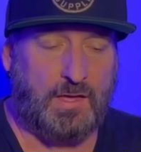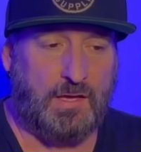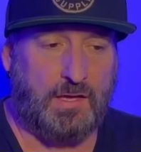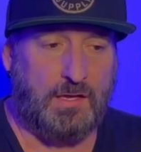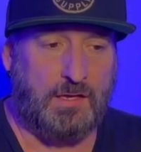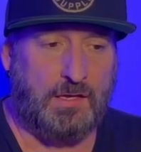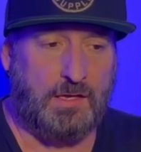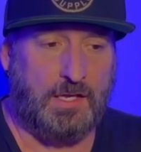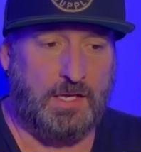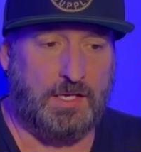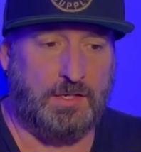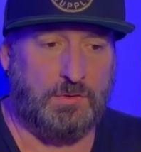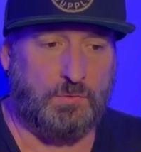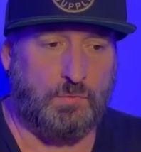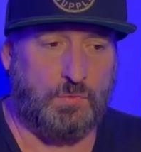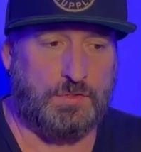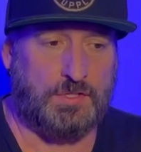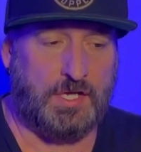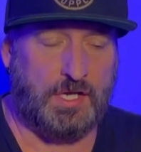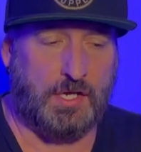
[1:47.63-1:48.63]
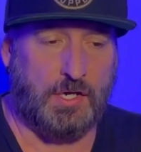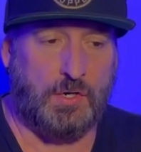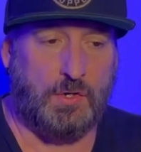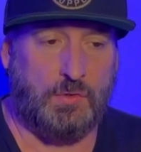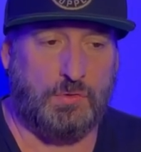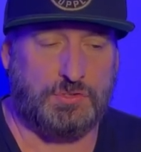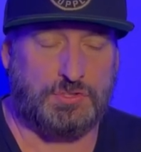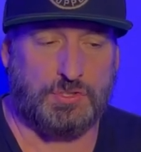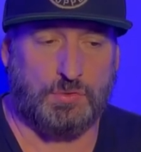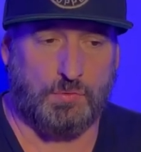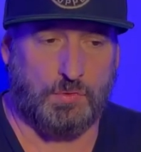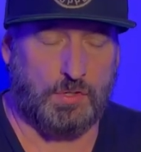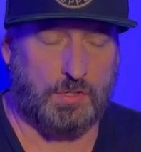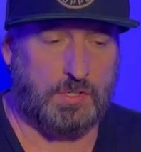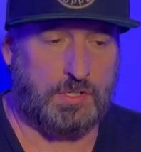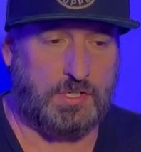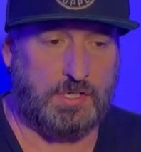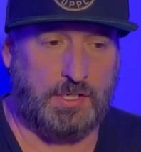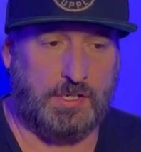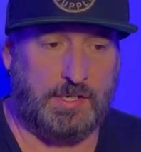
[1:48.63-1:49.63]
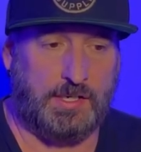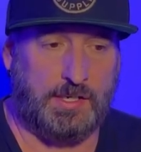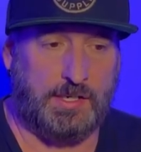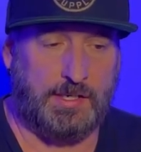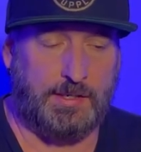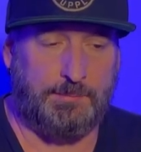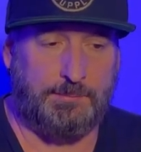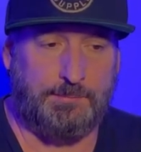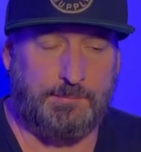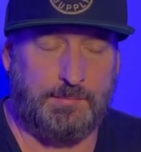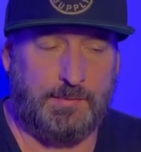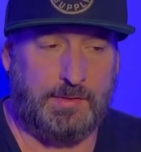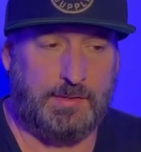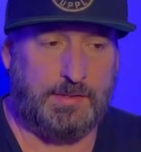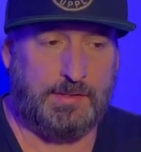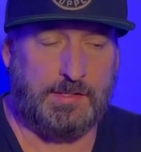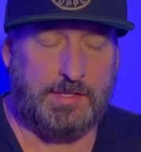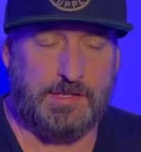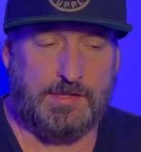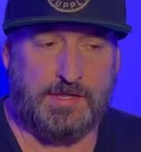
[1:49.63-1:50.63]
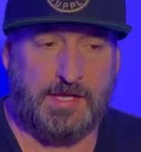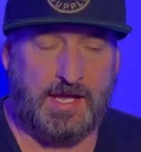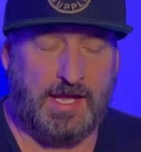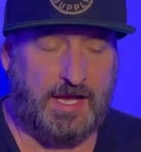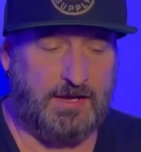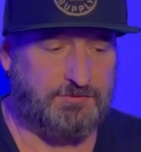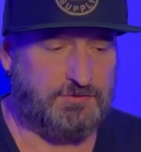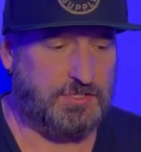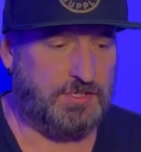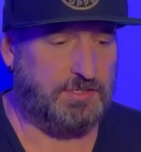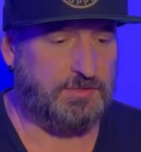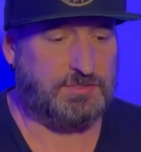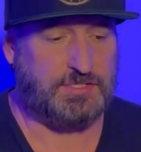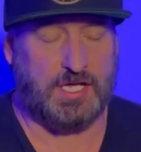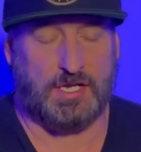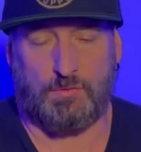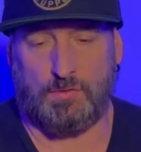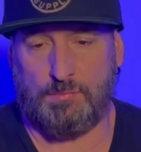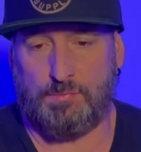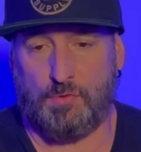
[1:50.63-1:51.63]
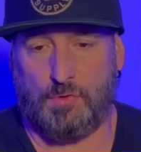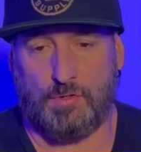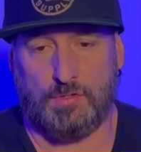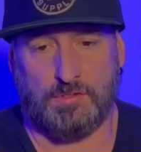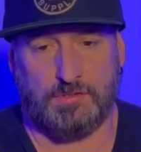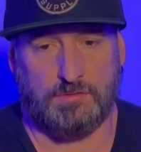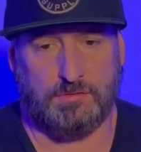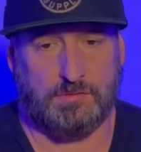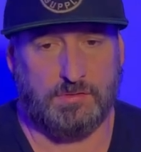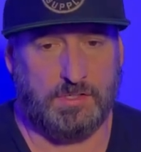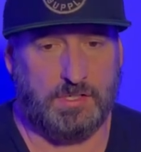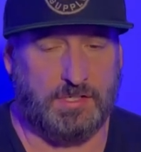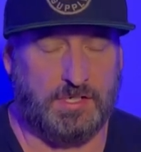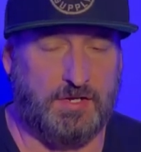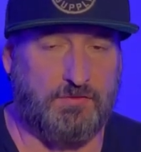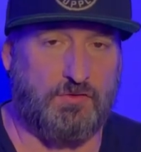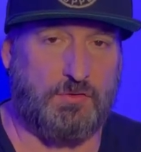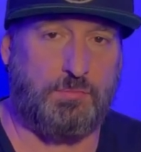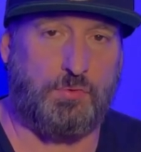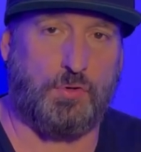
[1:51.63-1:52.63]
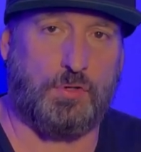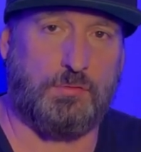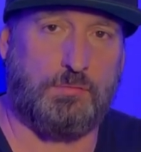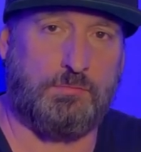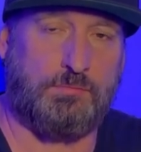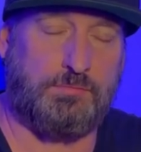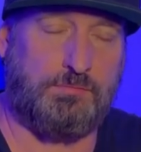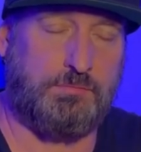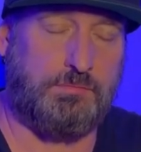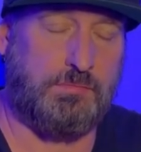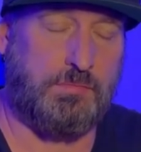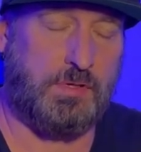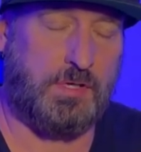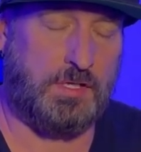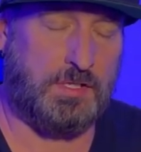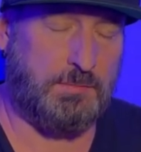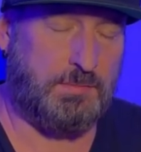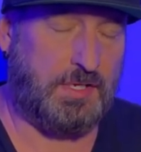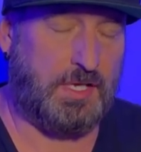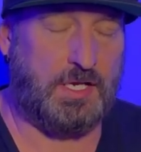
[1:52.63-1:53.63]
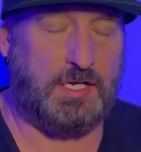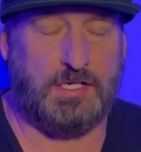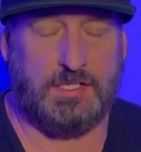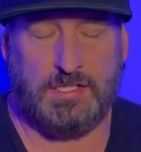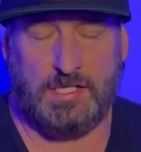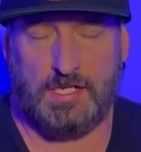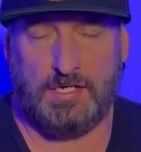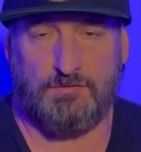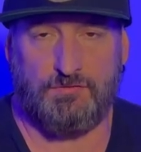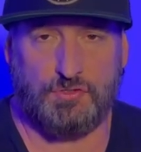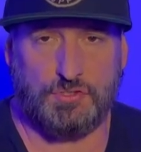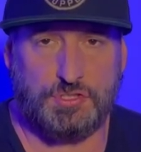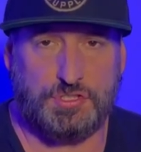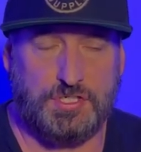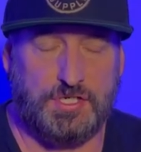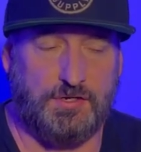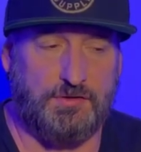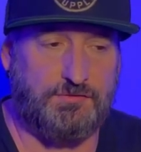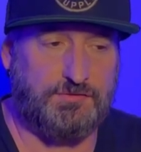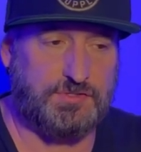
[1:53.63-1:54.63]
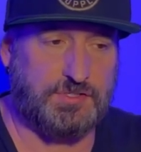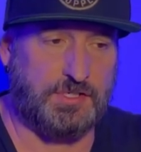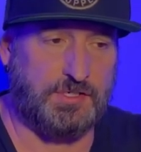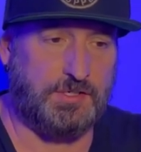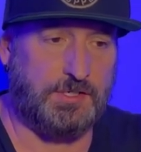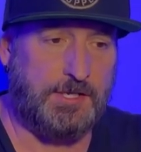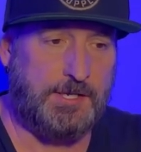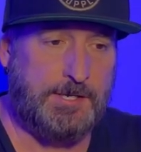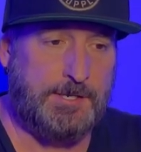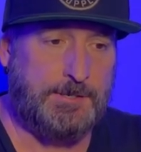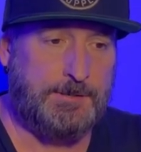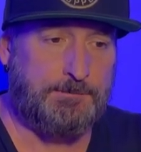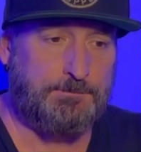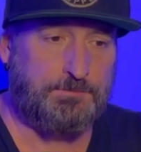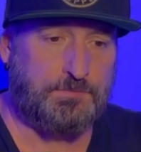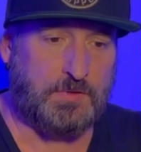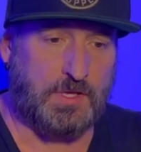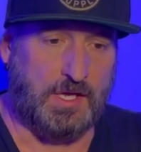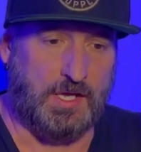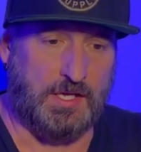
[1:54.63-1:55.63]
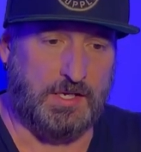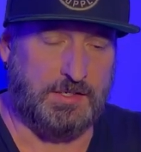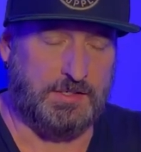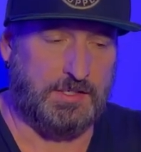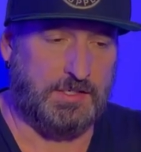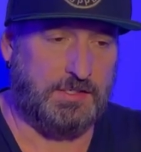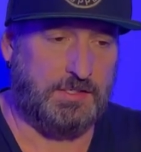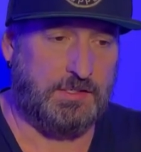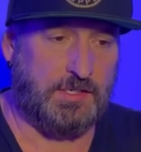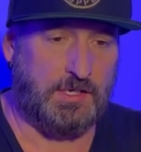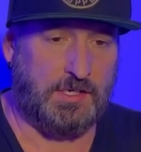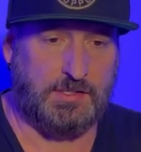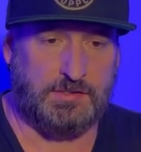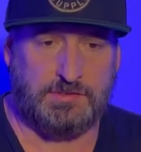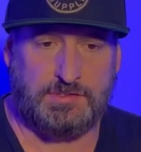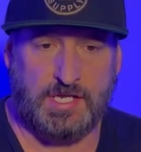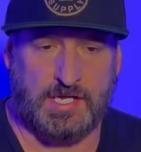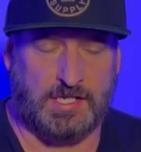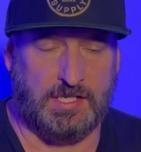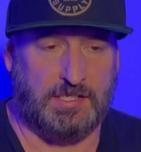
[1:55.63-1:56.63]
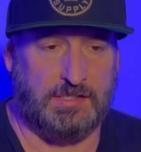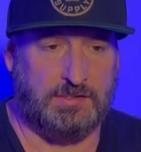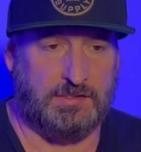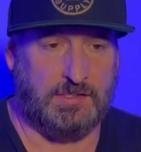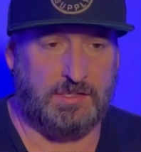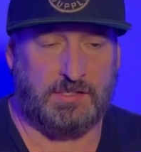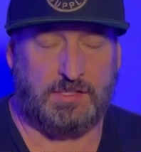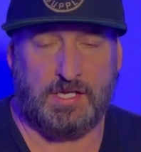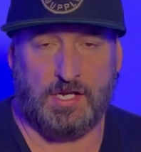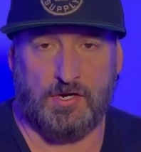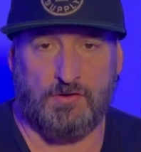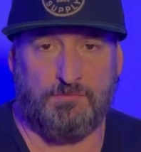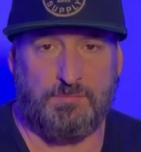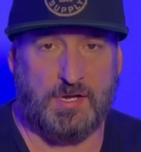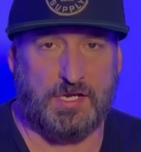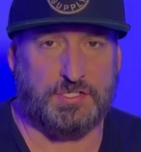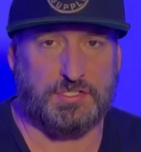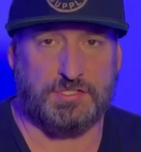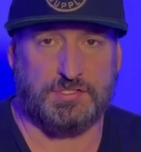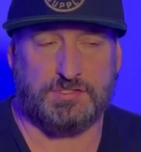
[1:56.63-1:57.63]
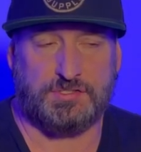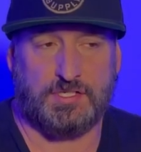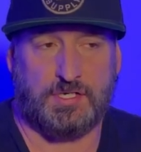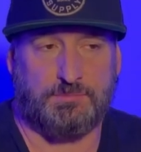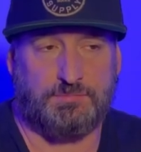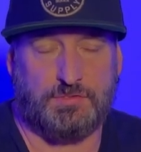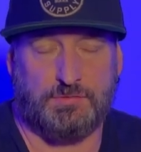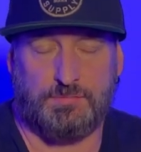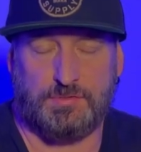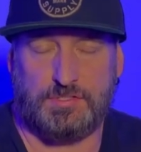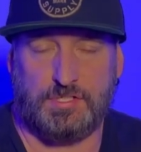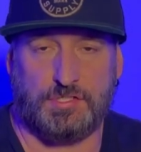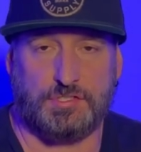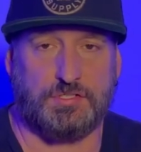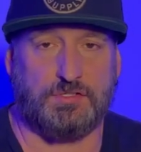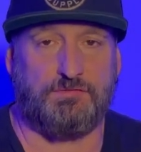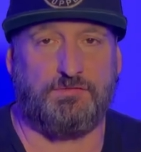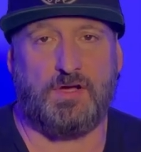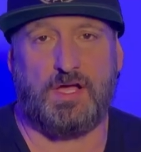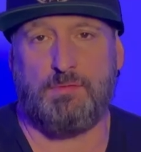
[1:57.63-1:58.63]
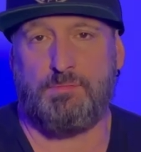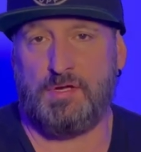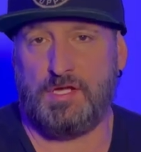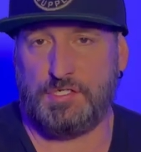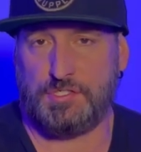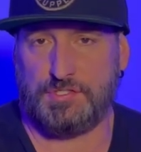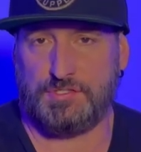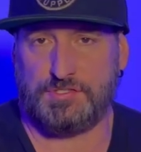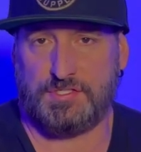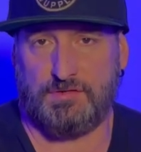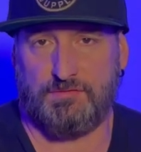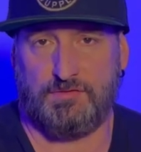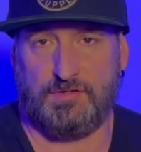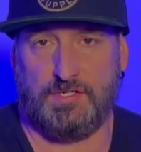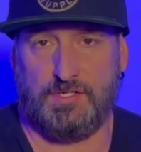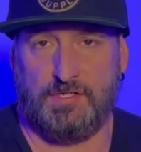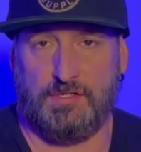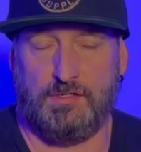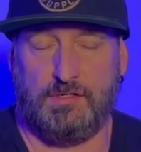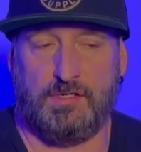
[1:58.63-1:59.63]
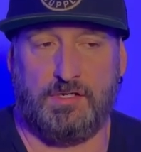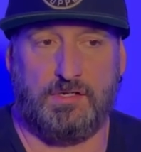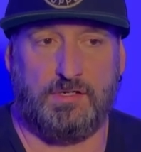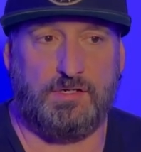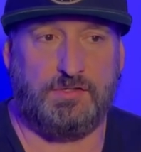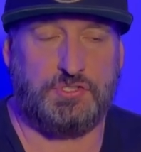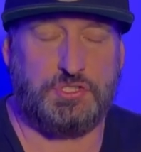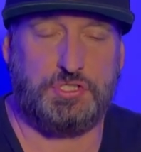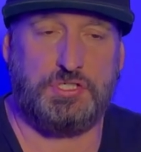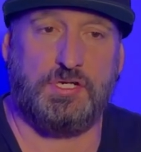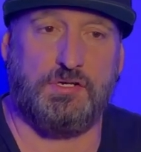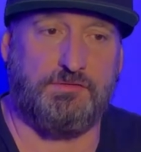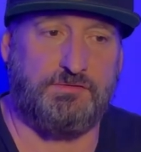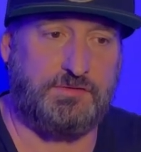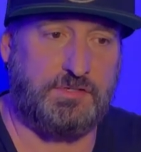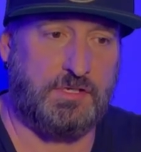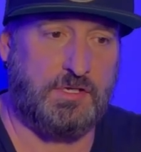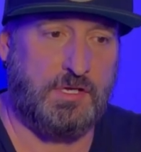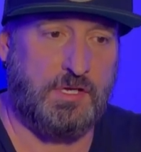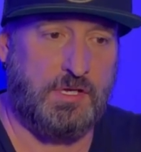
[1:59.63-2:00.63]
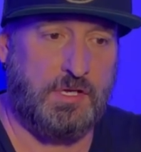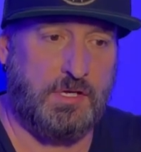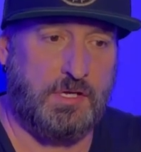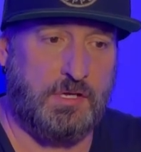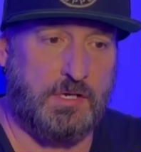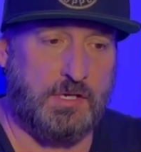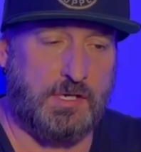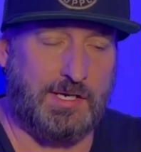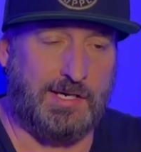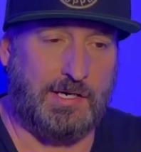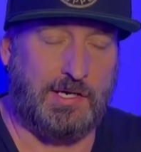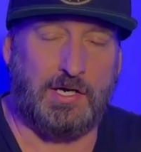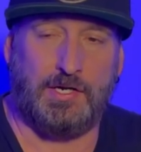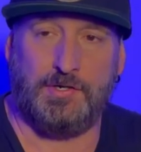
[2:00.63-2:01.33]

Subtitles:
and when they go to work, they have to take report and give report in the beginning and the end of their shifts, and taking care of patients up to potentially 5 patients every shift on